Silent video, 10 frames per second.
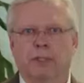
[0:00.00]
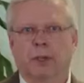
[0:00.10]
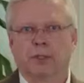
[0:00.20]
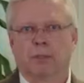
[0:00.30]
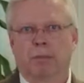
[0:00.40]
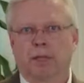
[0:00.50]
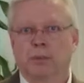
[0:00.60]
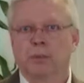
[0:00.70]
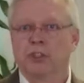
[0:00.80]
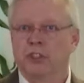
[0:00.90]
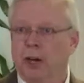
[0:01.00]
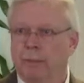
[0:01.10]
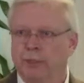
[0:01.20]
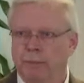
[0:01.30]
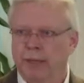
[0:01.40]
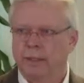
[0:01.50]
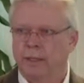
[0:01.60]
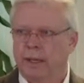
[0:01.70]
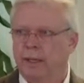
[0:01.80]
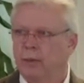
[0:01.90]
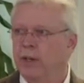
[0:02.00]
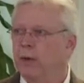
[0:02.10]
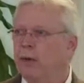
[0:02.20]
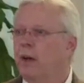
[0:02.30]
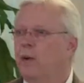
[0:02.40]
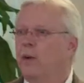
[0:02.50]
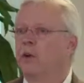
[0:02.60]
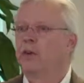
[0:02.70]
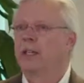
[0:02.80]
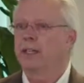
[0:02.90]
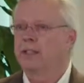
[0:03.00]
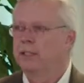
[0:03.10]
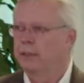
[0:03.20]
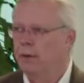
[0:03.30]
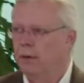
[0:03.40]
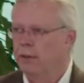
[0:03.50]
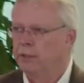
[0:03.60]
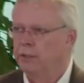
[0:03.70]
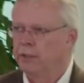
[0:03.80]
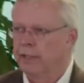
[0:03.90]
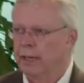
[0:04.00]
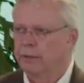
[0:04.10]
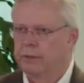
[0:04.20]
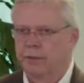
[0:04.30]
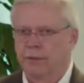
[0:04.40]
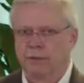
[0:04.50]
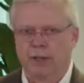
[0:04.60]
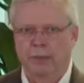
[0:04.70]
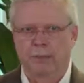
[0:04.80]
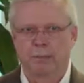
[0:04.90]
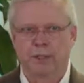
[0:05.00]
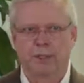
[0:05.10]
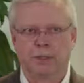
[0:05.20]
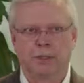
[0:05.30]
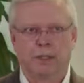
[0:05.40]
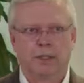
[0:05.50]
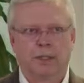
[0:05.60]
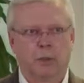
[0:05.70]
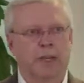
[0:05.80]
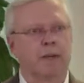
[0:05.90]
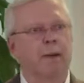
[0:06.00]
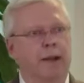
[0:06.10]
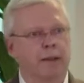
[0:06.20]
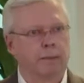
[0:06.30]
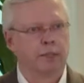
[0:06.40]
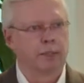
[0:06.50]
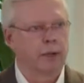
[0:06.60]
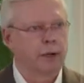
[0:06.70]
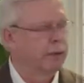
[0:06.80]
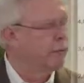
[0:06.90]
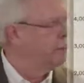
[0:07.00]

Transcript: it's also a place where jobs are maintained. We don't, we don't cut to the bone during downturns in family business, so we come out of them stronger.